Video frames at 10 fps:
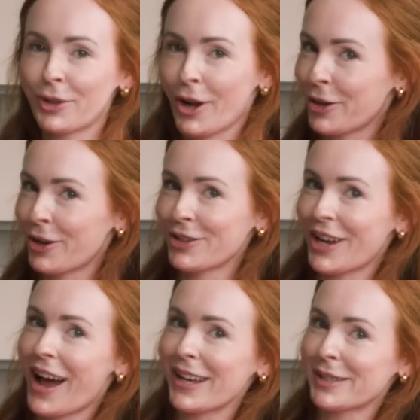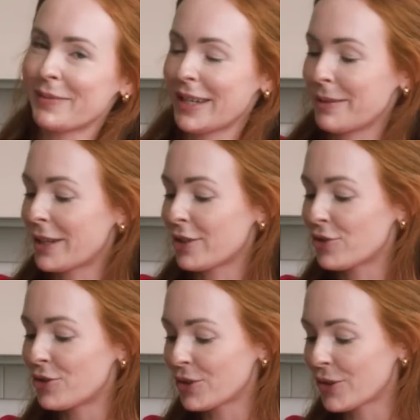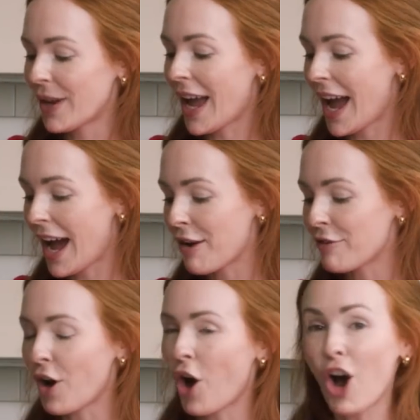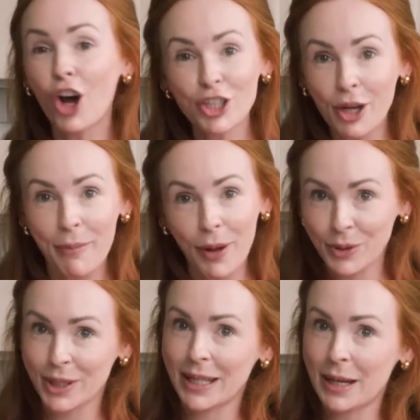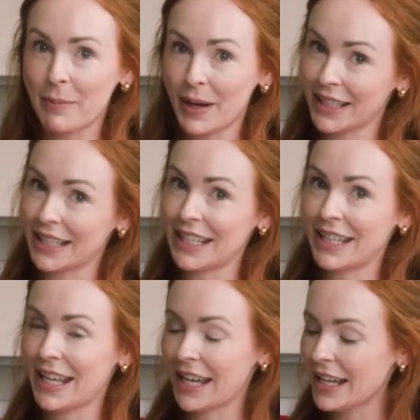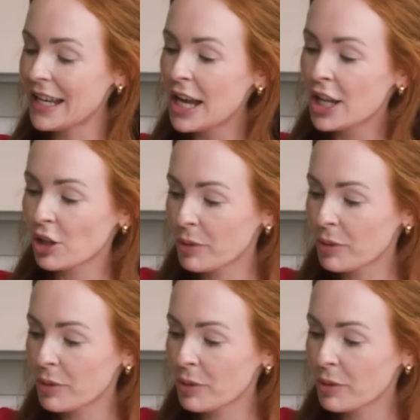turn it on to high speed because you do have hot melted butter in there, so